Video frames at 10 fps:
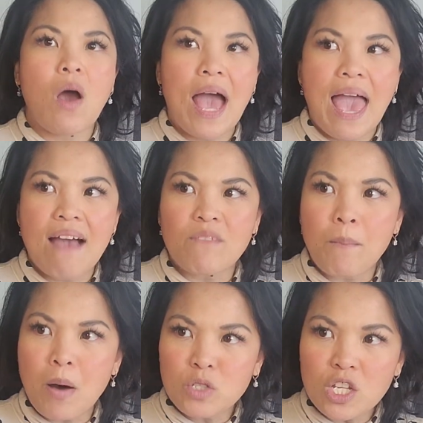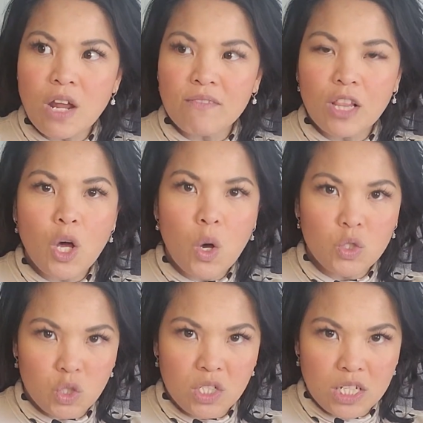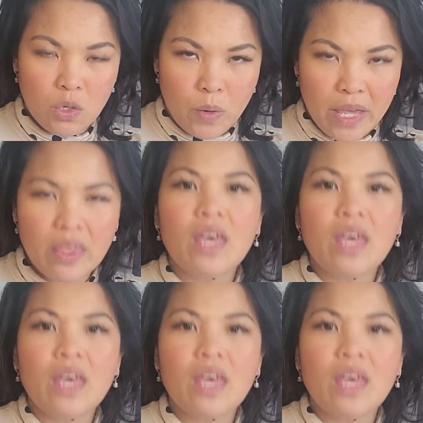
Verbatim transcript: I have a mountain of clothes to deal with.